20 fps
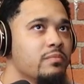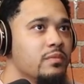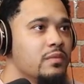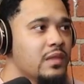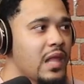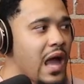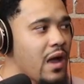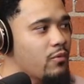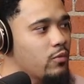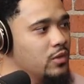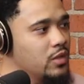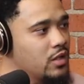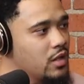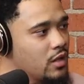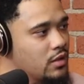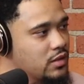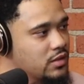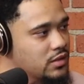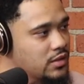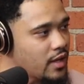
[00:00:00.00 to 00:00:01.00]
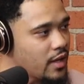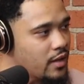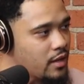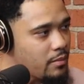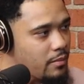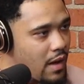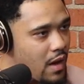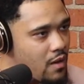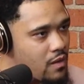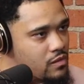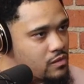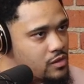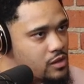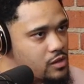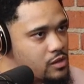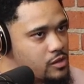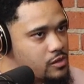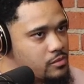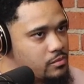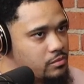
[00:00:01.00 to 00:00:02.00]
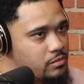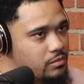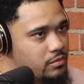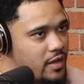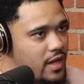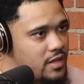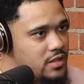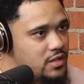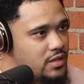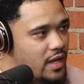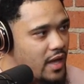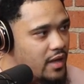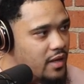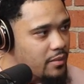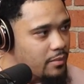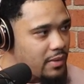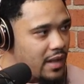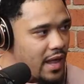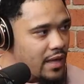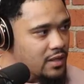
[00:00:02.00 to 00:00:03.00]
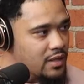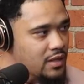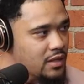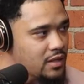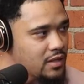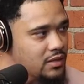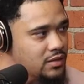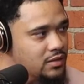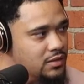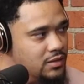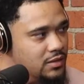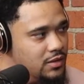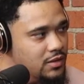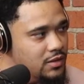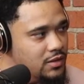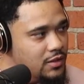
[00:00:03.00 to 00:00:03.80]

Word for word: not really understand about um, educating black kids?